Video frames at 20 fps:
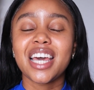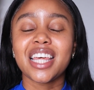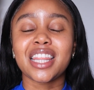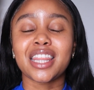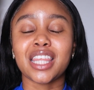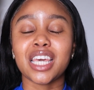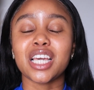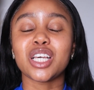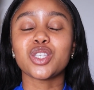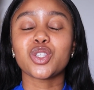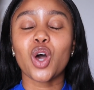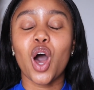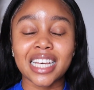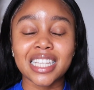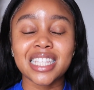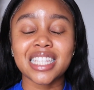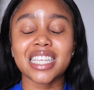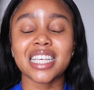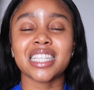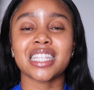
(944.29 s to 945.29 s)
This
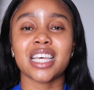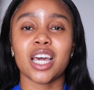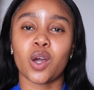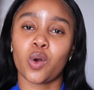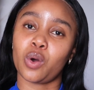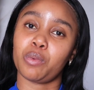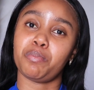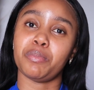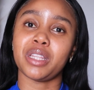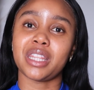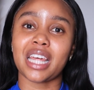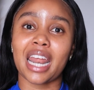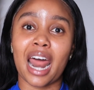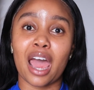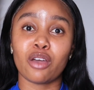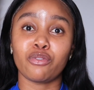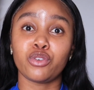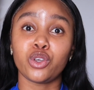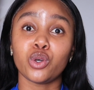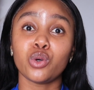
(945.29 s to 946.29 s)
is the equipment that
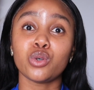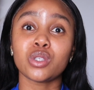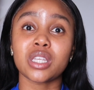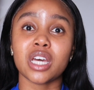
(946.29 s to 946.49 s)
I've used.